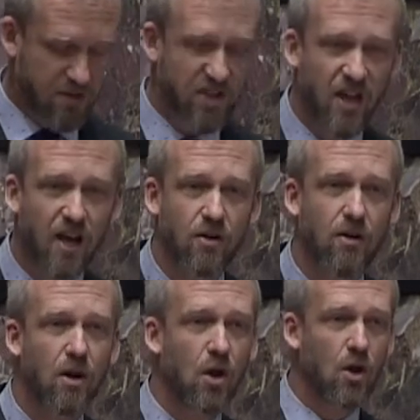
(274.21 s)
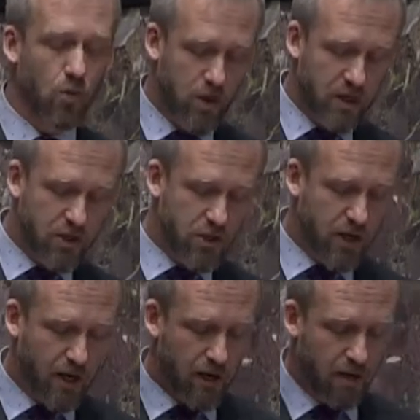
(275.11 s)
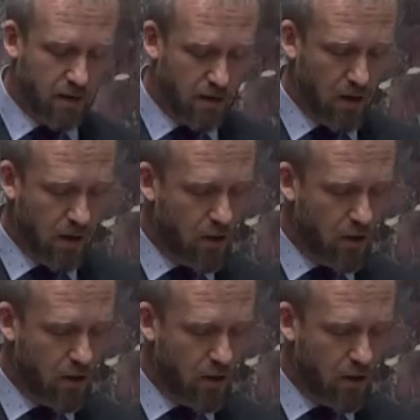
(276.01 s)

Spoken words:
Together, we can share